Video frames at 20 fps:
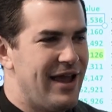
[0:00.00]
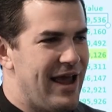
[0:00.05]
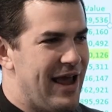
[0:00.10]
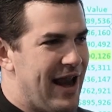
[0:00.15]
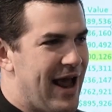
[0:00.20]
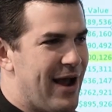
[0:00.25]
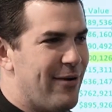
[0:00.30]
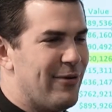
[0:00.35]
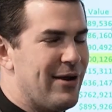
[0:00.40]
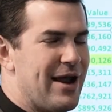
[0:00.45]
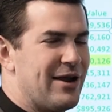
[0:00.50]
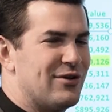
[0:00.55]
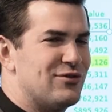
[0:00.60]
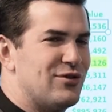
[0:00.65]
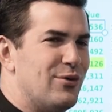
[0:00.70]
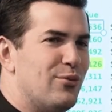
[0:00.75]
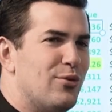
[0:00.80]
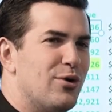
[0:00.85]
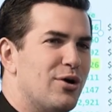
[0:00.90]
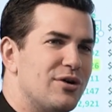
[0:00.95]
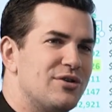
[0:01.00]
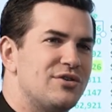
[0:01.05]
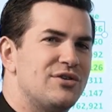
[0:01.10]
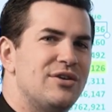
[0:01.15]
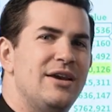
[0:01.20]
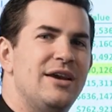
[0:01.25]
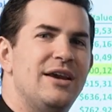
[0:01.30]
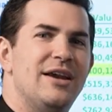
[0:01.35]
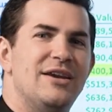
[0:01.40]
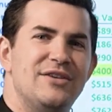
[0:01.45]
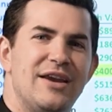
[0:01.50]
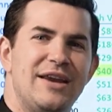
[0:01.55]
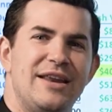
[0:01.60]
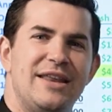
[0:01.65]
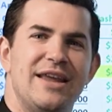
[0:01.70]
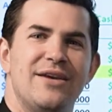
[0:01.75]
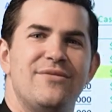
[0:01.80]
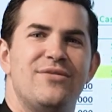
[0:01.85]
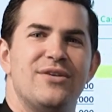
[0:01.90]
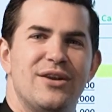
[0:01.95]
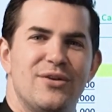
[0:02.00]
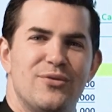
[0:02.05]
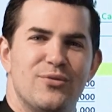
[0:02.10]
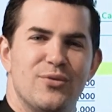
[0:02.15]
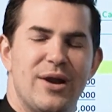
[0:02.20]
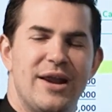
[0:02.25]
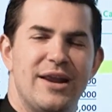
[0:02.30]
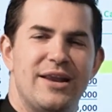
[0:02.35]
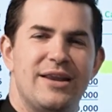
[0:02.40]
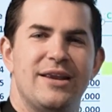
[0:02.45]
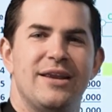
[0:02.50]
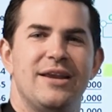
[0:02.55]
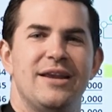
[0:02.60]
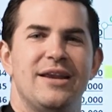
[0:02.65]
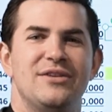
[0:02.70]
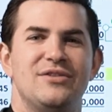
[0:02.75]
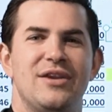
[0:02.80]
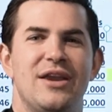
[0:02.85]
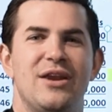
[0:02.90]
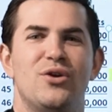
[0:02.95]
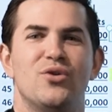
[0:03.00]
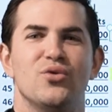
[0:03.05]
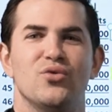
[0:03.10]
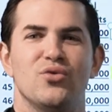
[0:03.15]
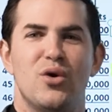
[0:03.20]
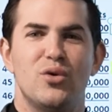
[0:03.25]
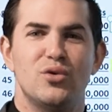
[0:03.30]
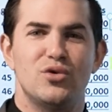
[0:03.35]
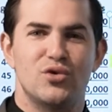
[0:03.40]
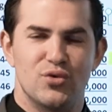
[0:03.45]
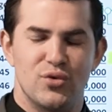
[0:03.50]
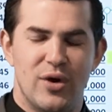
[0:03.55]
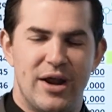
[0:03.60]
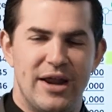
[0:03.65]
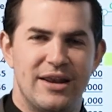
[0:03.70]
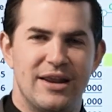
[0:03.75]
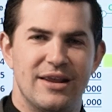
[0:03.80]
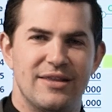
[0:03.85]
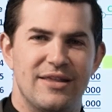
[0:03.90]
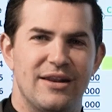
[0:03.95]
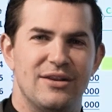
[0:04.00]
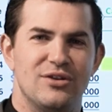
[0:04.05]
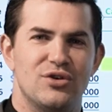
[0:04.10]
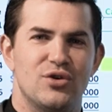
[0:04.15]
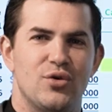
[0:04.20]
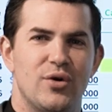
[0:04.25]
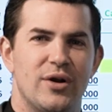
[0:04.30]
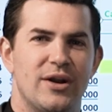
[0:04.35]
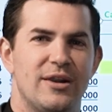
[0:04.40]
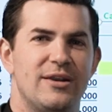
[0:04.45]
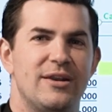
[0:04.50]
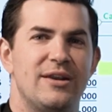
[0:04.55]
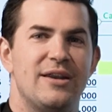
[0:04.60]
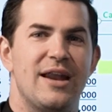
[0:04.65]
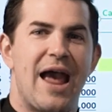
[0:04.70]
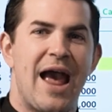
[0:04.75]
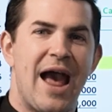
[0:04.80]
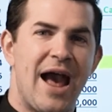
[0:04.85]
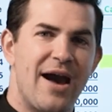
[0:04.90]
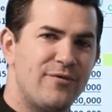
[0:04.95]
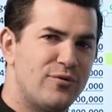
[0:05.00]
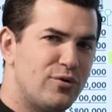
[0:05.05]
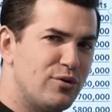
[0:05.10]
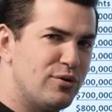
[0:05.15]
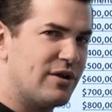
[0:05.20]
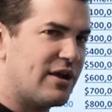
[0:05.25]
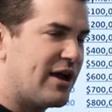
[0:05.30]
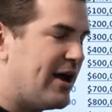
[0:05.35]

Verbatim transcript: and how it actually works is a dividend rate is a gross rate that is credited after the